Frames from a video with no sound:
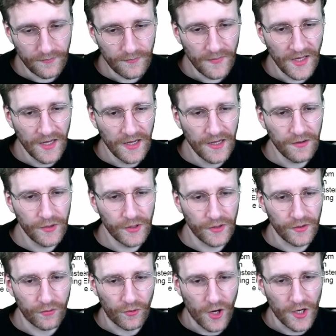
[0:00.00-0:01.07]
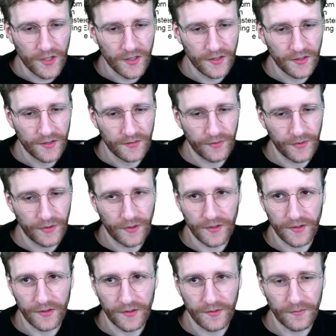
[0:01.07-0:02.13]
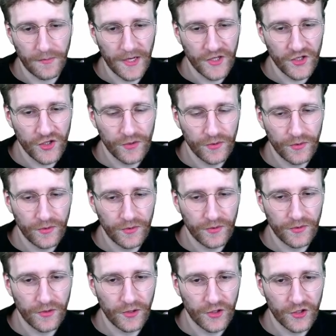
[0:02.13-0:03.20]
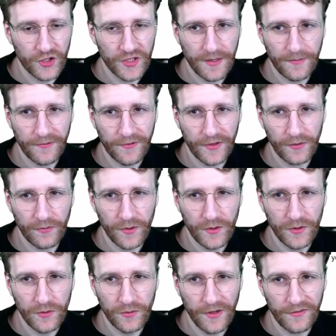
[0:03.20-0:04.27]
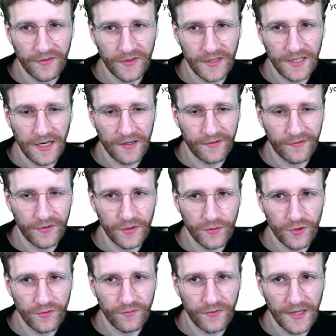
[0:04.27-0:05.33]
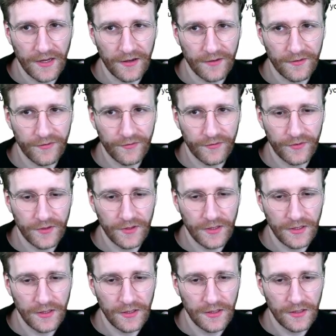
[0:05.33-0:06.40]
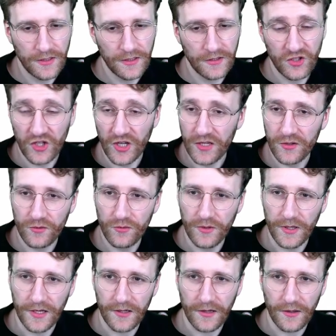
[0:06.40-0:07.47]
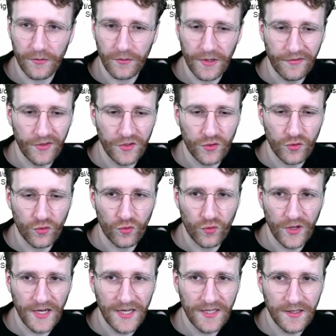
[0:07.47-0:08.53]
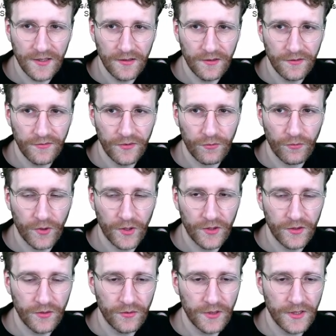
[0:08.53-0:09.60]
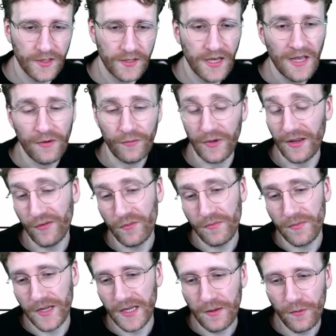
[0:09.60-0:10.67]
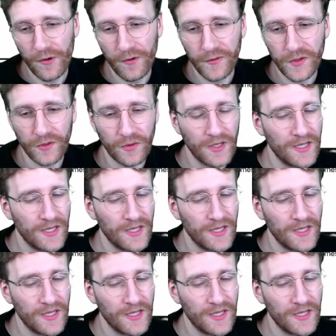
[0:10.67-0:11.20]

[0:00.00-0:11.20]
We got a rock, we got a Manju to search something. We do have the Dark Fusion, we have the Giant Trunate now. We have a trade in if you want to do this. We have a Megamorph, so